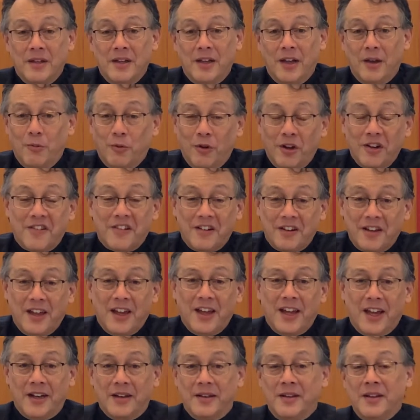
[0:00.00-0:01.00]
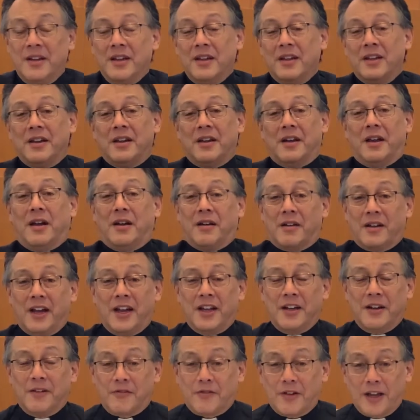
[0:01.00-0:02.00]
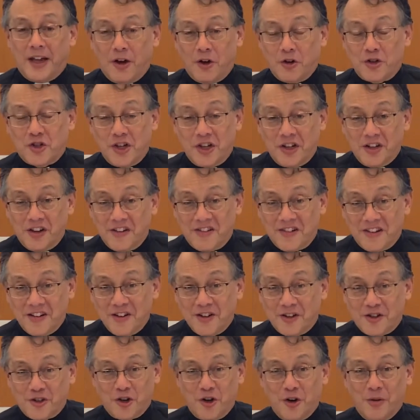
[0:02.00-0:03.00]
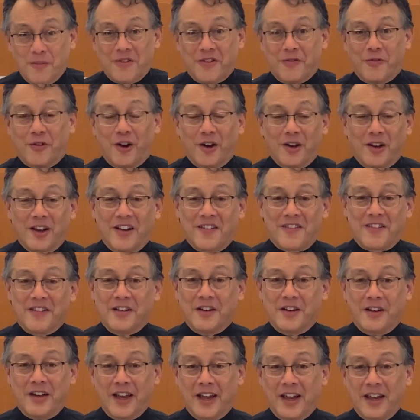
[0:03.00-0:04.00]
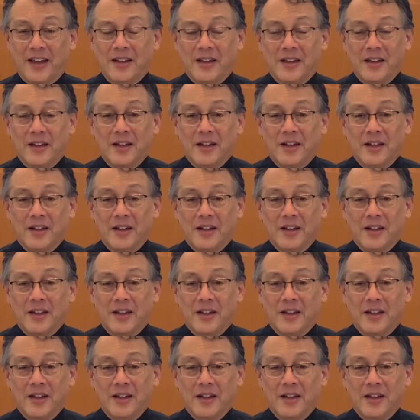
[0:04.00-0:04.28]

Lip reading: And once again, kind of couching this in the terms of our lesson today,